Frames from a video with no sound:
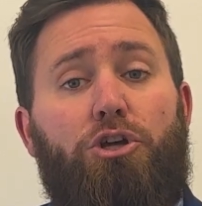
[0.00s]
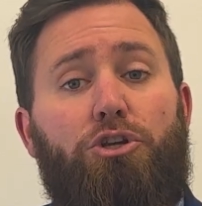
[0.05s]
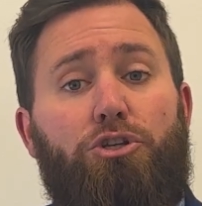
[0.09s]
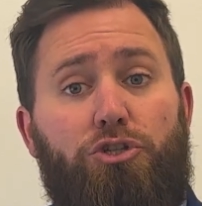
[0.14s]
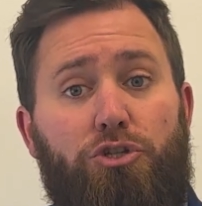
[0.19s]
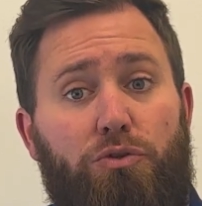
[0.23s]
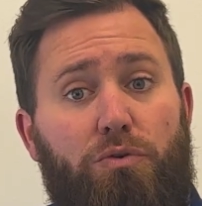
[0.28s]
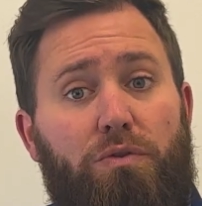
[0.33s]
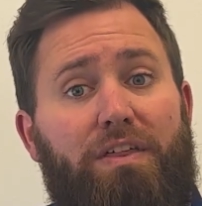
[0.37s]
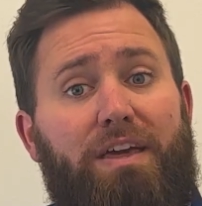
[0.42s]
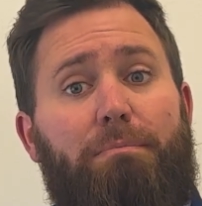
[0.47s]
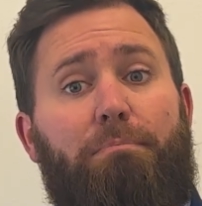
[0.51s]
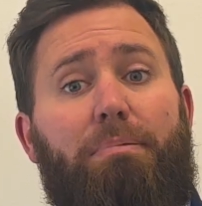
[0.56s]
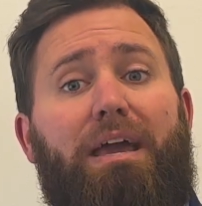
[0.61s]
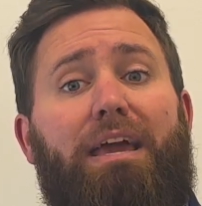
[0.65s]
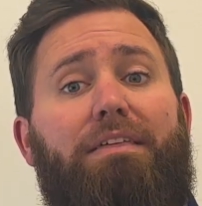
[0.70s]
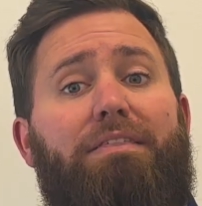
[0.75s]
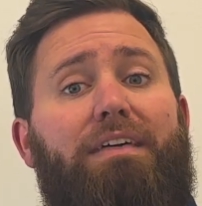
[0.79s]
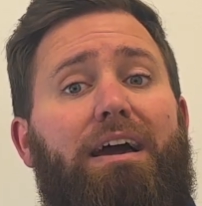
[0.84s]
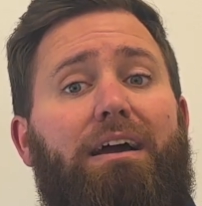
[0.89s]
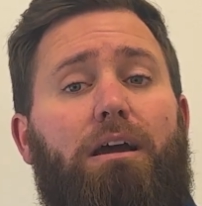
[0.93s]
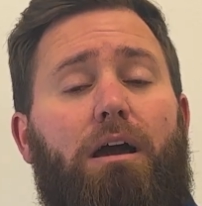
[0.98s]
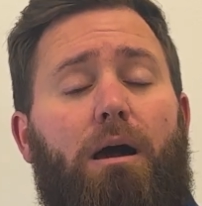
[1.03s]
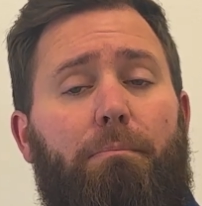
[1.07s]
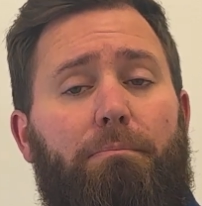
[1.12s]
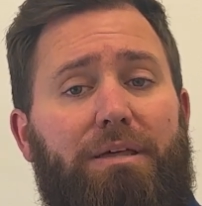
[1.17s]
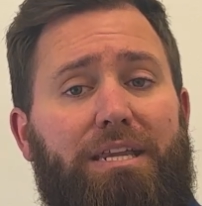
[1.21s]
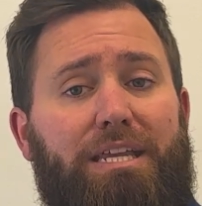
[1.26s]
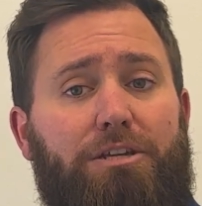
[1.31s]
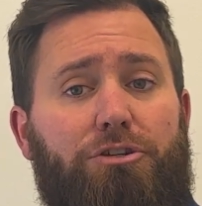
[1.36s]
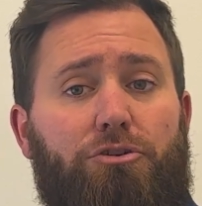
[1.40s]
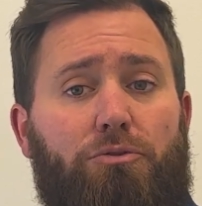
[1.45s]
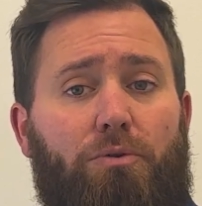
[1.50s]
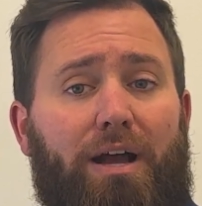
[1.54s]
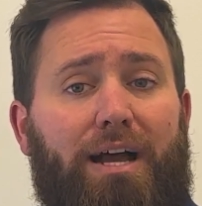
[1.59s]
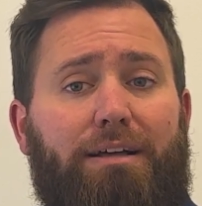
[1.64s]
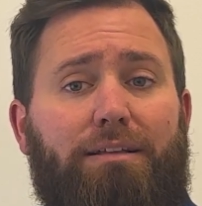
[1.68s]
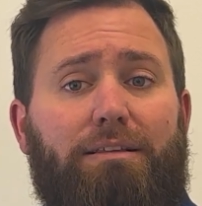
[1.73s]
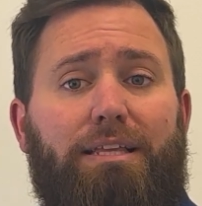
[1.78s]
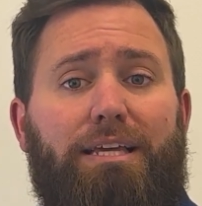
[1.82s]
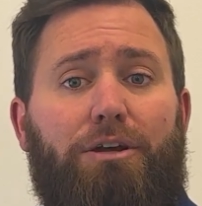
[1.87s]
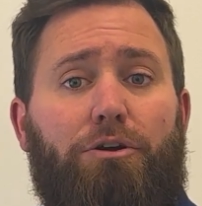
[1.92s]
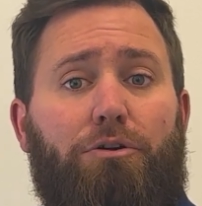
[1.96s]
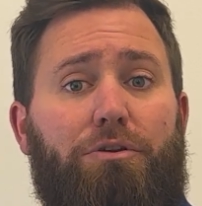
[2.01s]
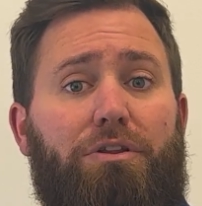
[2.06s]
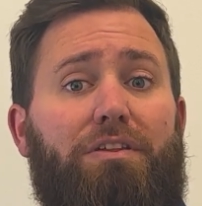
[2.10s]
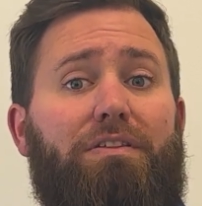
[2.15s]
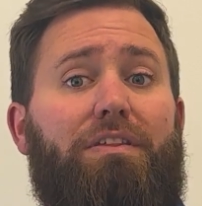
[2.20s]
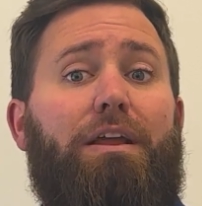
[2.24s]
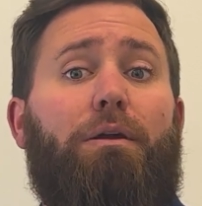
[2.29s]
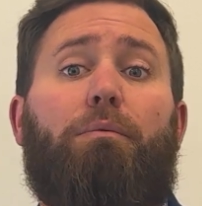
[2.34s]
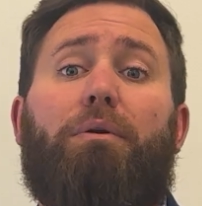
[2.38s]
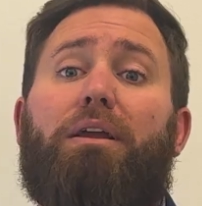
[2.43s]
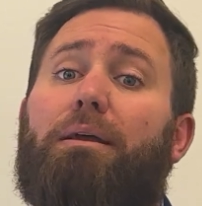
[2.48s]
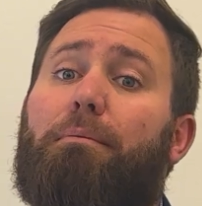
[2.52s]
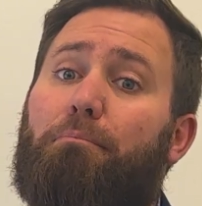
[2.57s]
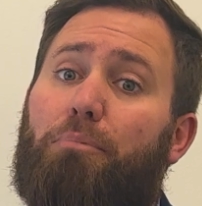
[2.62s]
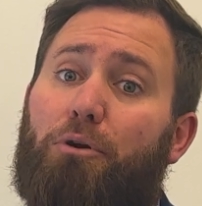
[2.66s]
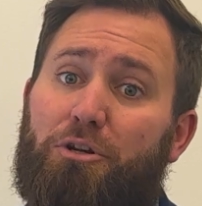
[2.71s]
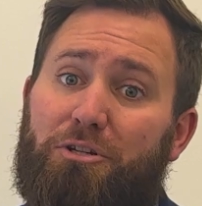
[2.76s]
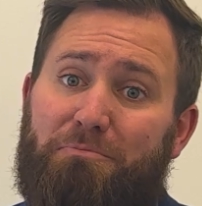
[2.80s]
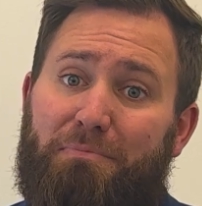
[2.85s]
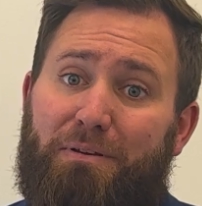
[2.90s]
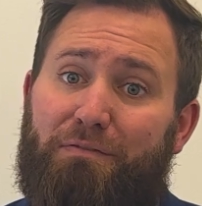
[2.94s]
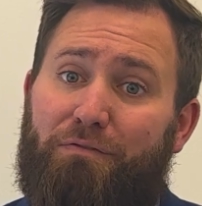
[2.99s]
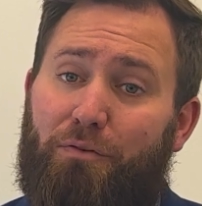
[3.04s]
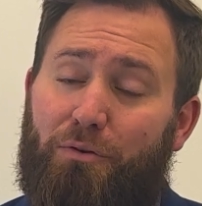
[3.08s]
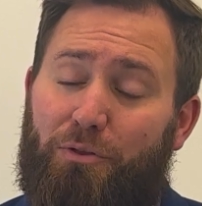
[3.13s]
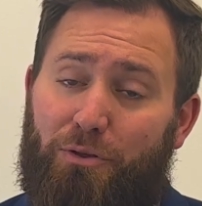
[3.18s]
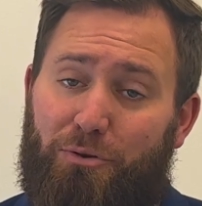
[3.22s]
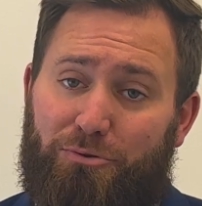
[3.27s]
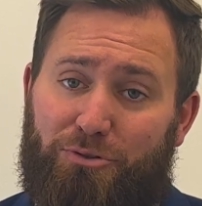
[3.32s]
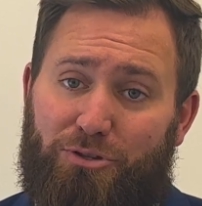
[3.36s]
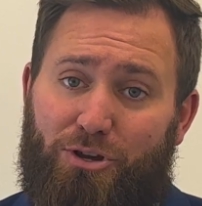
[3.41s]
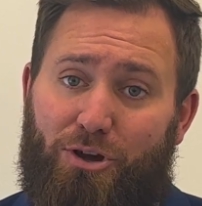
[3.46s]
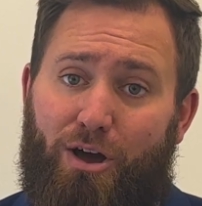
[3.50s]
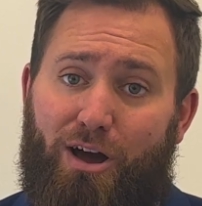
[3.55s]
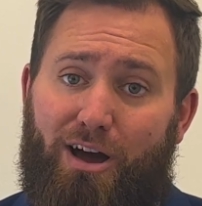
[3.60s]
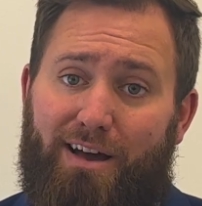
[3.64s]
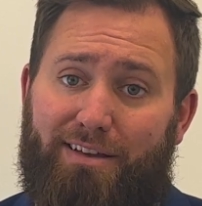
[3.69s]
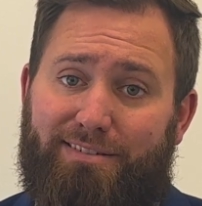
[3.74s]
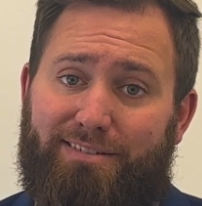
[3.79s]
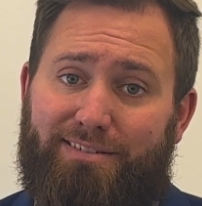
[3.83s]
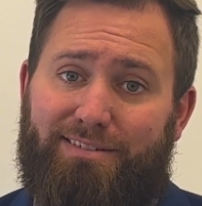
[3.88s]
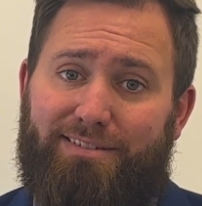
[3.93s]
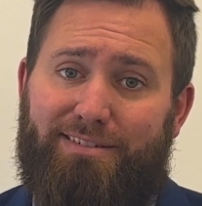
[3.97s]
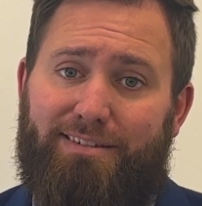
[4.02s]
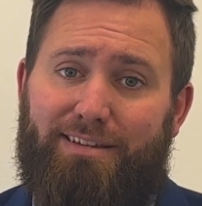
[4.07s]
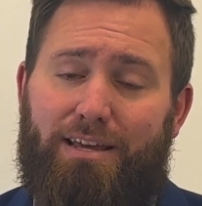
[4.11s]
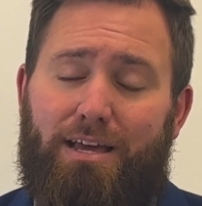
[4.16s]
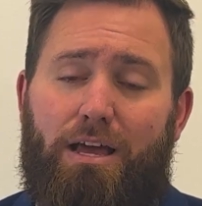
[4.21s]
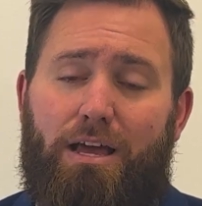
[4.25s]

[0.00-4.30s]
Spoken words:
Do they pay that company directly, or do they reimburse me for those costs?